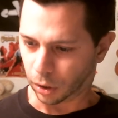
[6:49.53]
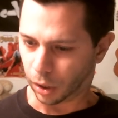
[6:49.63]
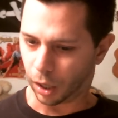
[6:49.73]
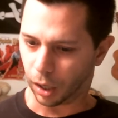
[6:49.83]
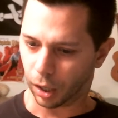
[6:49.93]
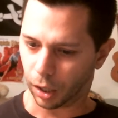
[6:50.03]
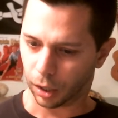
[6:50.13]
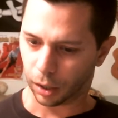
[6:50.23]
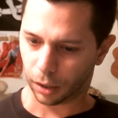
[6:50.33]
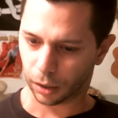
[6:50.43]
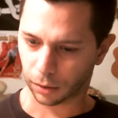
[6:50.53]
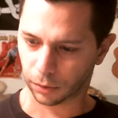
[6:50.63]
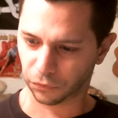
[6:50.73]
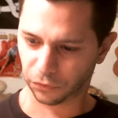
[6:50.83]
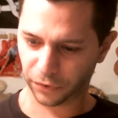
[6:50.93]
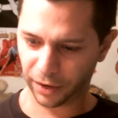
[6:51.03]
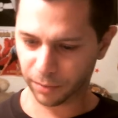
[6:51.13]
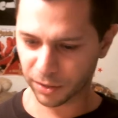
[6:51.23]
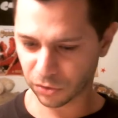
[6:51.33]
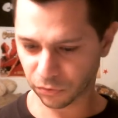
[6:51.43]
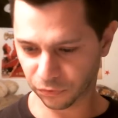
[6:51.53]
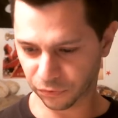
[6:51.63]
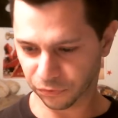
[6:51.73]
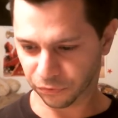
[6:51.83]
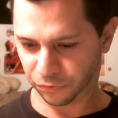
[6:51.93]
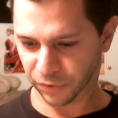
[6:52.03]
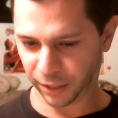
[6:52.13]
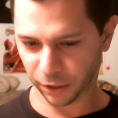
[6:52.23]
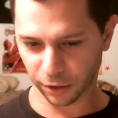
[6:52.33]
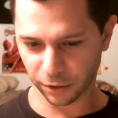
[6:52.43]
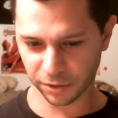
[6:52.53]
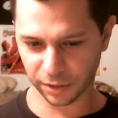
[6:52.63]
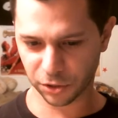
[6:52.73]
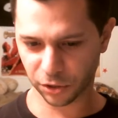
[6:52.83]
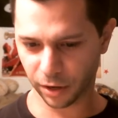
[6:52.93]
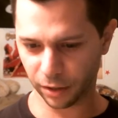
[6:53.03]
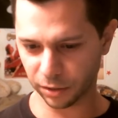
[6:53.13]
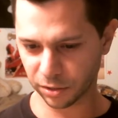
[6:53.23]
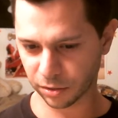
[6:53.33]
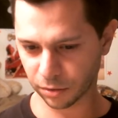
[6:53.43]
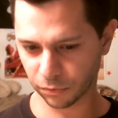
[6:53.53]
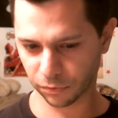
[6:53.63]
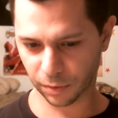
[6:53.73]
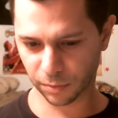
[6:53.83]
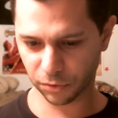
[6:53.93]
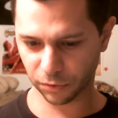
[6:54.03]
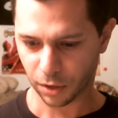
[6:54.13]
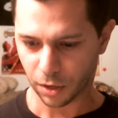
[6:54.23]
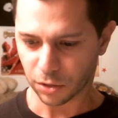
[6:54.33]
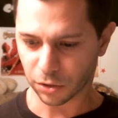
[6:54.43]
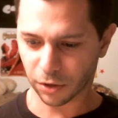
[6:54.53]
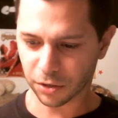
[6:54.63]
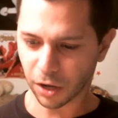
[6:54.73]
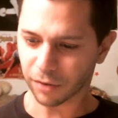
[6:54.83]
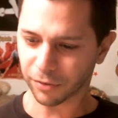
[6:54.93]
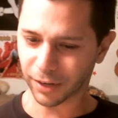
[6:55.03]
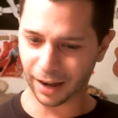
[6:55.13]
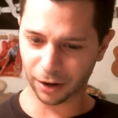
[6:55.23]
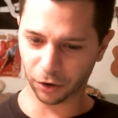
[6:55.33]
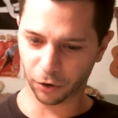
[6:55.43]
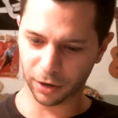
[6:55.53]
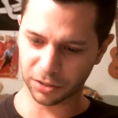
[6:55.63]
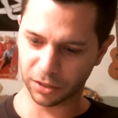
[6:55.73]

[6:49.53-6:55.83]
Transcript: Uh, famous figures. Let's try this. Famous. So there's all different categories.